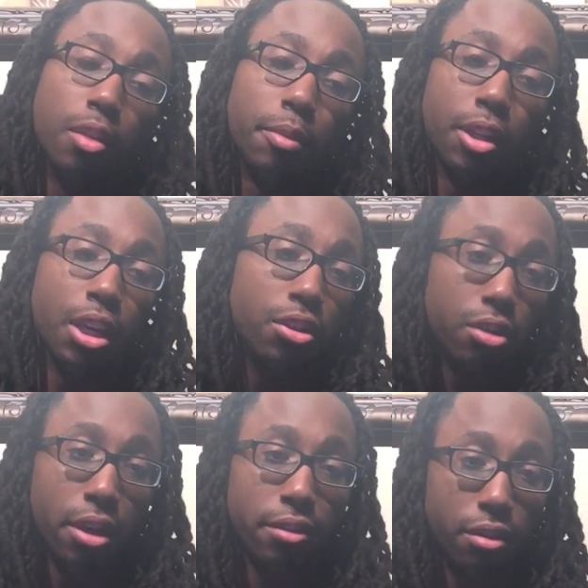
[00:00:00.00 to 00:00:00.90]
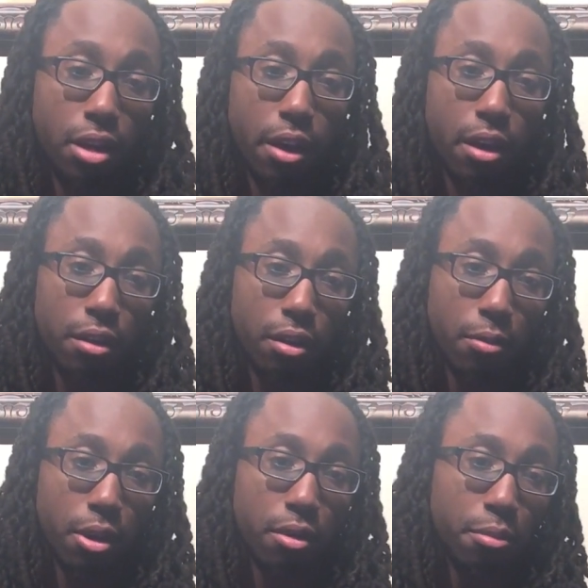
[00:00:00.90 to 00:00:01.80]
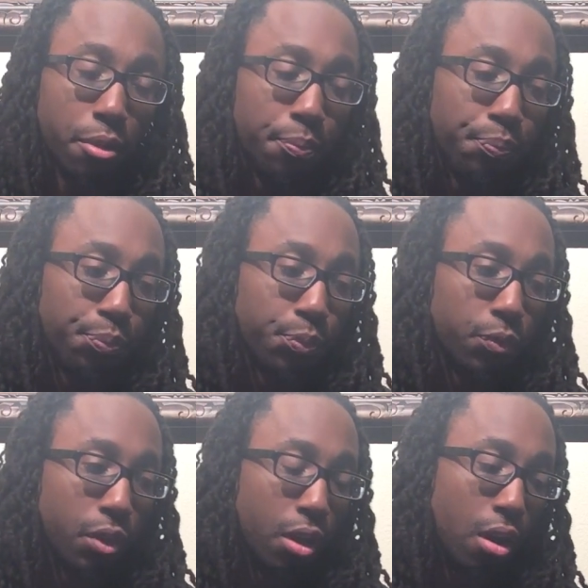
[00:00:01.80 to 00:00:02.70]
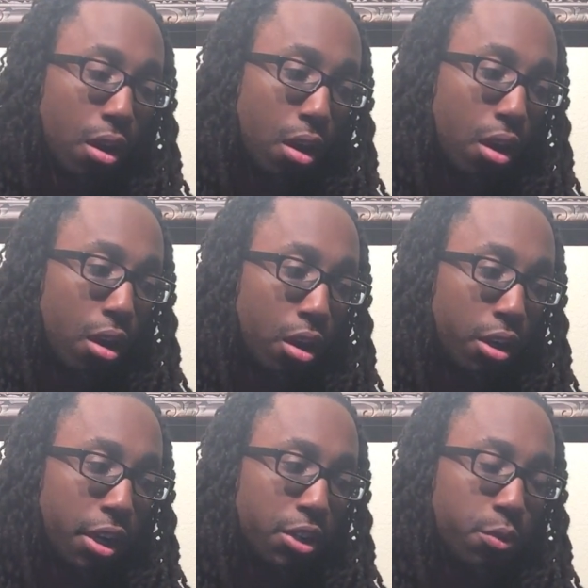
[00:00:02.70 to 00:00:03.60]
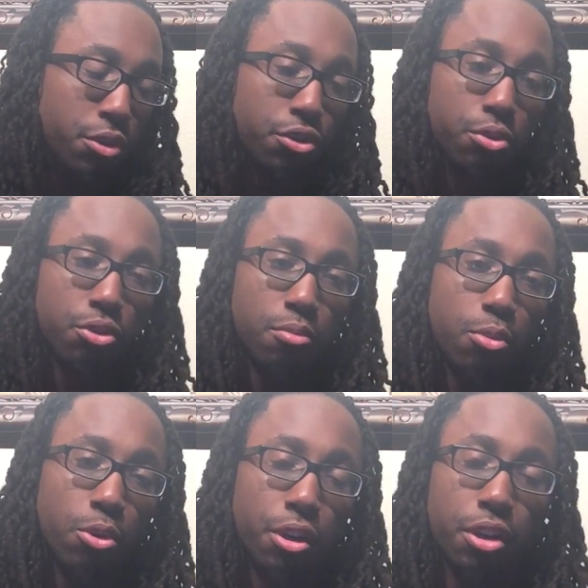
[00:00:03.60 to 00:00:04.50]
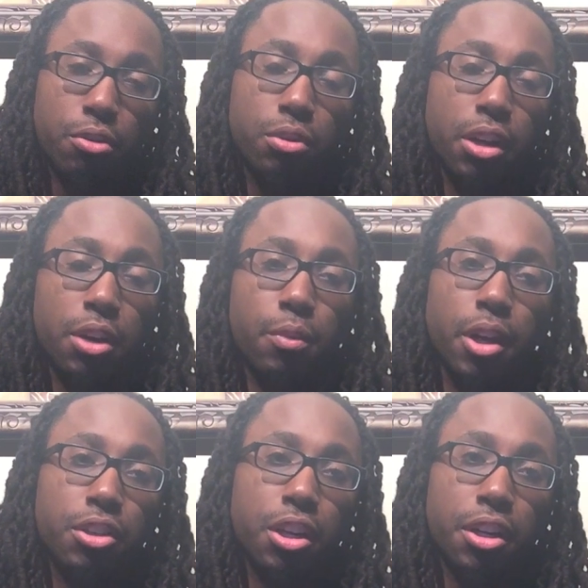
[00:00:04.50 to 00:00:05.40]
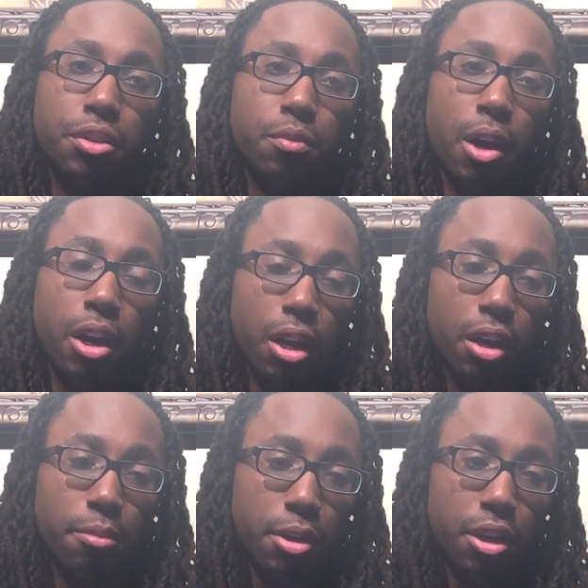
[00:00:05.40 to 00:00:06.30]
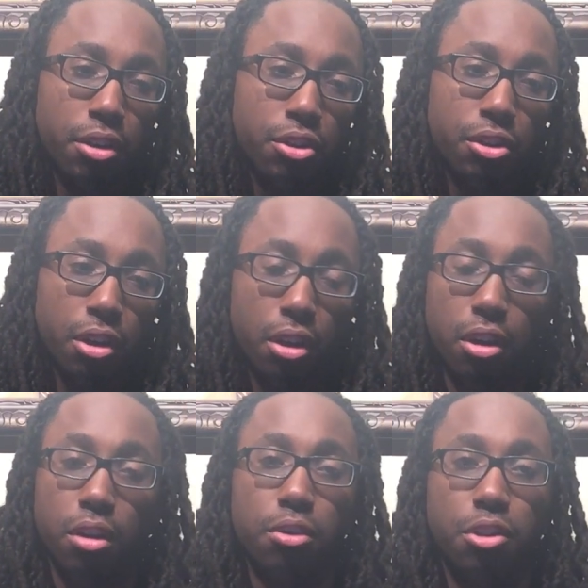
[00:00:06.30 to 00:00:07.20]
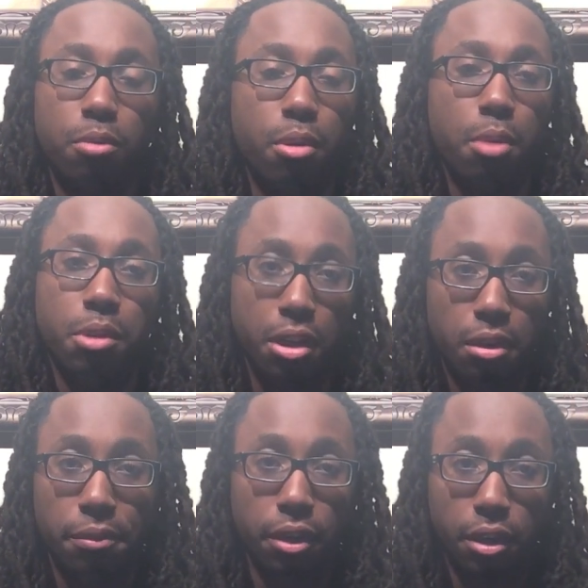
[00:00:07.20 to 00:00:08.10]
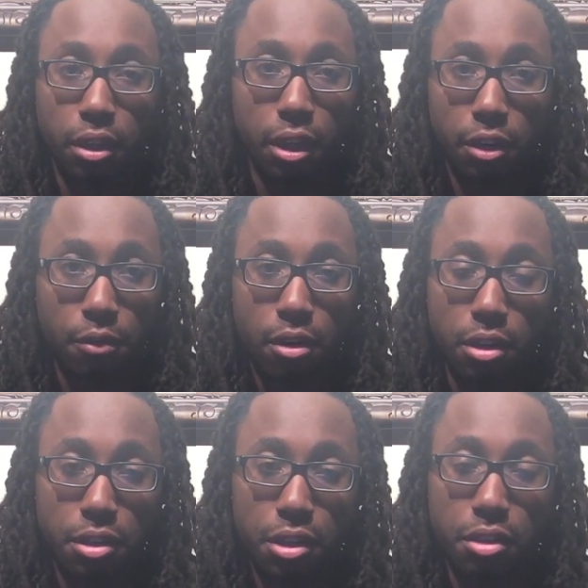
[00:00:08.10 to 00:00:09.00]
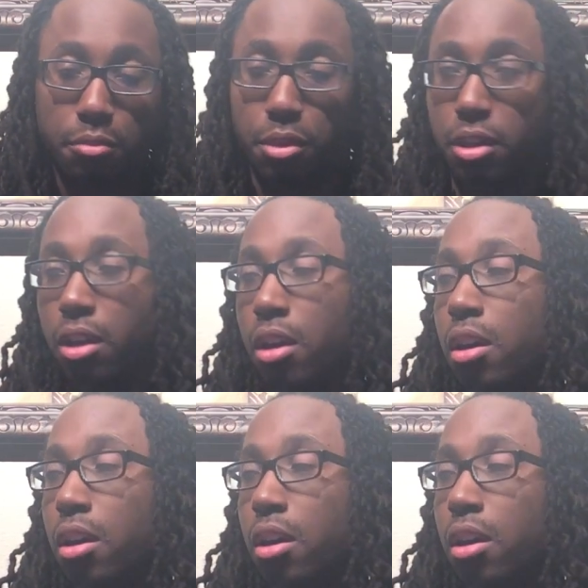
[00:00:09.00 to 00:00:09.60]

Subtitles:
But that's just how I think about it. But next we're introduced to Morgan, who's like Ray J's right hand bitch. They'll probably end up fucking later on in the season, but